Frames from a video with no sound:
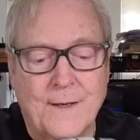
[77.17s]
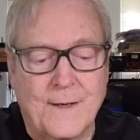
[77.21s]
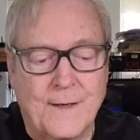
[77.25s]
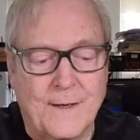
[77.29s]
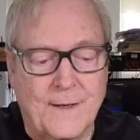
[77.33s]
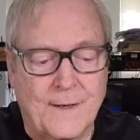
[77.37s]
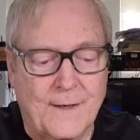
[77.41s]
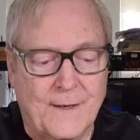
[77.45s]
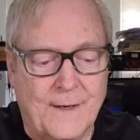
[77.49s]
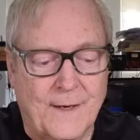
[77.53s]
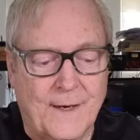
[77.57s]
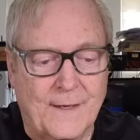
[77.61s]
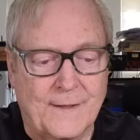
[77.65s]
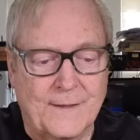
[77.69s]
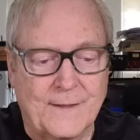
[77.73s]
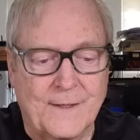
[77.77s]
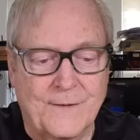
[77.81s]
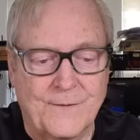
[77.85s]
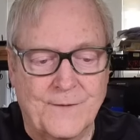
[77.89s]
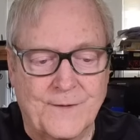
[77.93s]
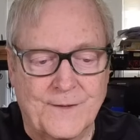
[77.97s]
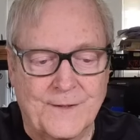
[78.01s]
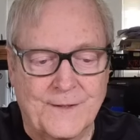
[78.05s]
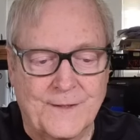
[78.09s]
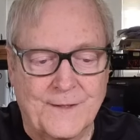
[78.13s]
I
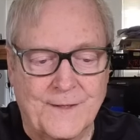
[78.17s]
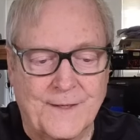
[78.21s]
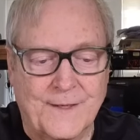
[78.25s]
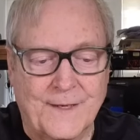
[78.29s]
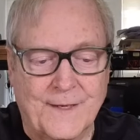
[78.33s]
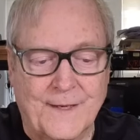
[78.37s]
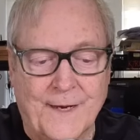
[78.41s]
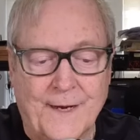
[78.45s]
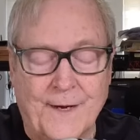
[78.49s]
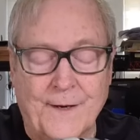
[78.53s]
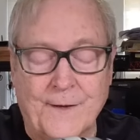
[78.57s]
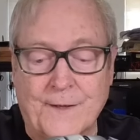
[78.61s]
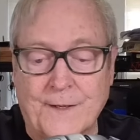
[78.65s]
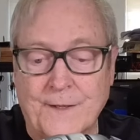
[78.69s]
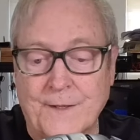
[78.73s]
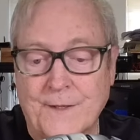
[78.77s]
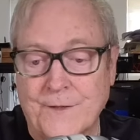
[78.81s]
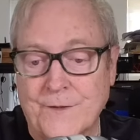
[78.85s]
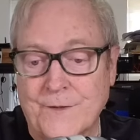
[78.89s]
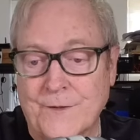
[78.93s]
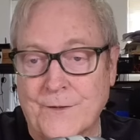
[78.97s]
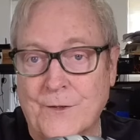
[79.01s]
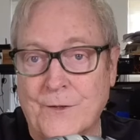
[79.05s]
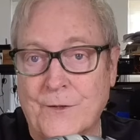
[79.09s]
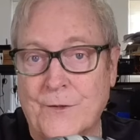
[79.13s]
live in
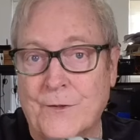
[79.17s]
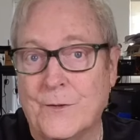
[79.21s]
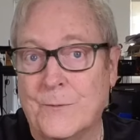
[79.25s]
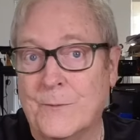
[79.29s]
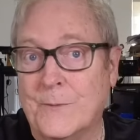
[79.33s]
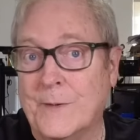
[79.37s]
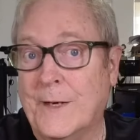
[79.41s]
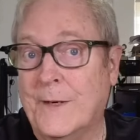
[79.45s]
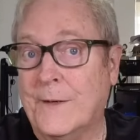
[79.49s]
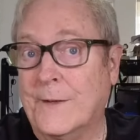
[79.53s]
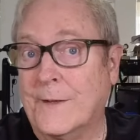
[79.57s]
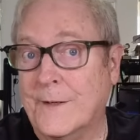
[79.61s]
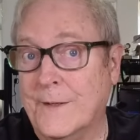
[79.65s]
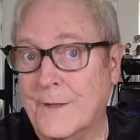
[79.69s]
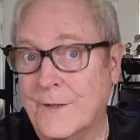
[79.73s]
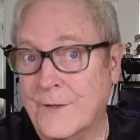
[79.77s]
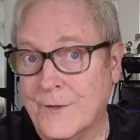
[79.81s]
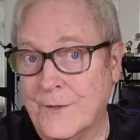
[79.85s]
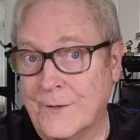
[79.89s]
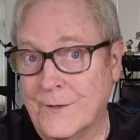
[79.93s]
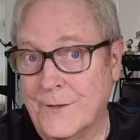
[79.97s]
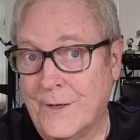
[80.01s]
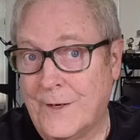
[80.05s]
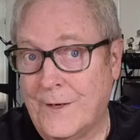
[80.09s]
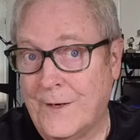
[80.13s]
air-conditioned homes,
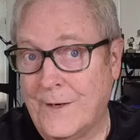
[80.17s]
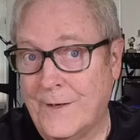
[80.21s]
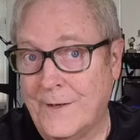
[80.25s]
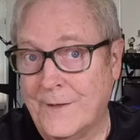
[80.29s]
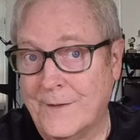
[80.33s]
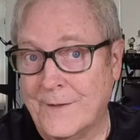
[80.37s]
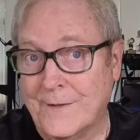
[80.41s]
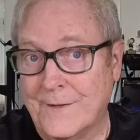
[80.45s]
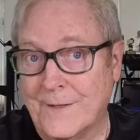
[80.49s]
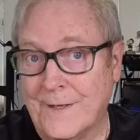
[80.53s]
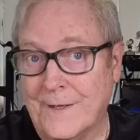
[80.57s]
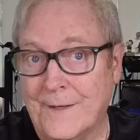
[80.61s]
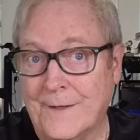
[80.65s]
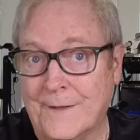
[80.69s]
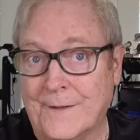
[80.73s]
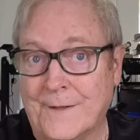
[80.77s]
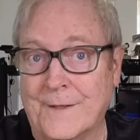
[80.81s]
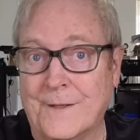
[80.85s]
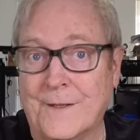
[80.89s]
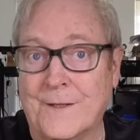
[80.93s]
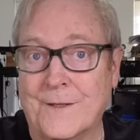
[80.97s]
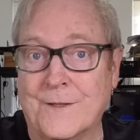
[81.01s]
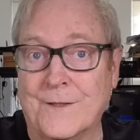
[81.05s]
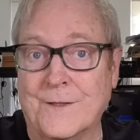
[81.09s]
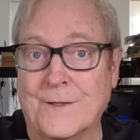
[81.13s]
air-conditioned cars,
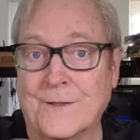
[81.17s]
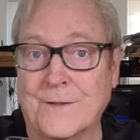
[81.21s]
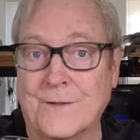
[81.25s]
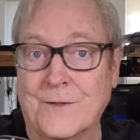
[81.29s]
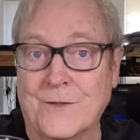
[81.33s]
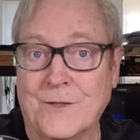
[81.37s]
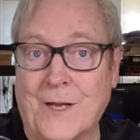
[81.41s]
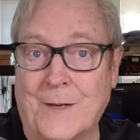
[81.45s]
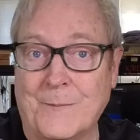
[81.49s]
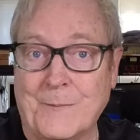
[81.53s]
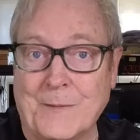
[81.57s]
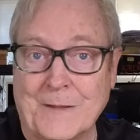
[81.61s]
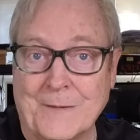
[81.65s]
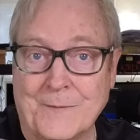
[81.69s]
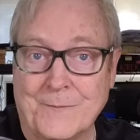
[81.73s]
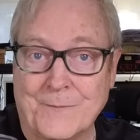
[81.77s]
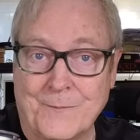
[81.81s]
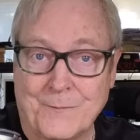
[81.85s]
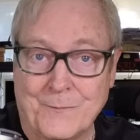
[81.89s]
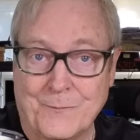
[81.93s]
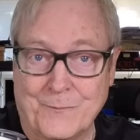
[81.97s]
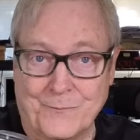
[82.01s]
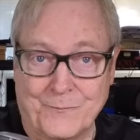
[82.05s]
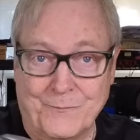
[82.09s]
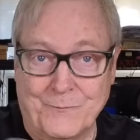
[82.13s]
air-conditioned shopping
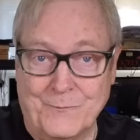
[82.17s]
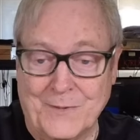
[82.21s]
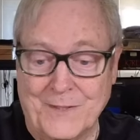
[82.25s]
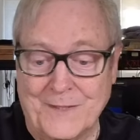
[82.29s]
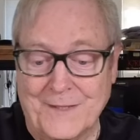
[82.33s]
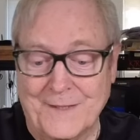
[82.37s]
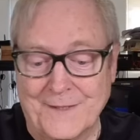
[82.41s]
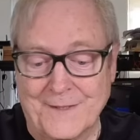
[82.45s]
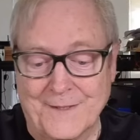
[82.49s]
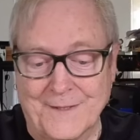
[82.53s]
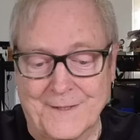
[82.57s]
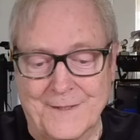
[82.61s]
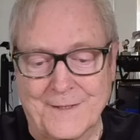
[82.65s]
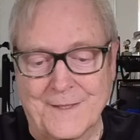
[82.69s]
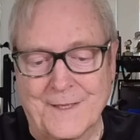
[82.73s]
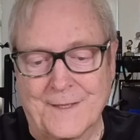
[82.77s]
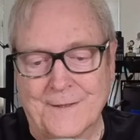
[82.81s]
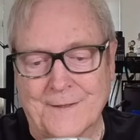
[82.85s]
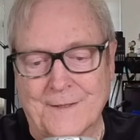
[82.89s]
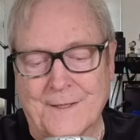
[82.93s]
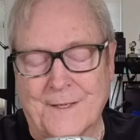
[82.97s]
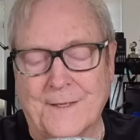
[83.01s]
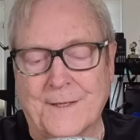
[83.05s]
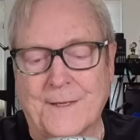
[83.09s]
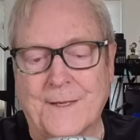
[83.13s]
places,
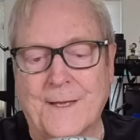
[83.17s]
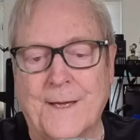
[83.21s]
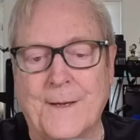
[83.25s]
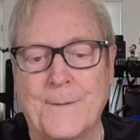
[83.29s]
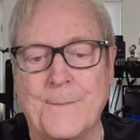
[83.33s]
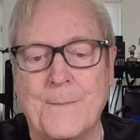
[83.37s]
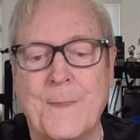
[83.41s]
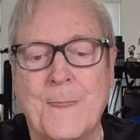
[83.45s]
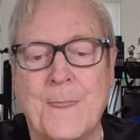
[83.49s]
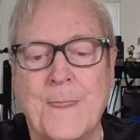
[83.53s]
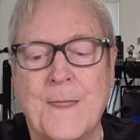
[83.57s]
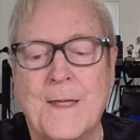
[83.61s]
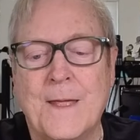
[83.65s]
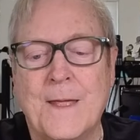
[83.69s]
things like that.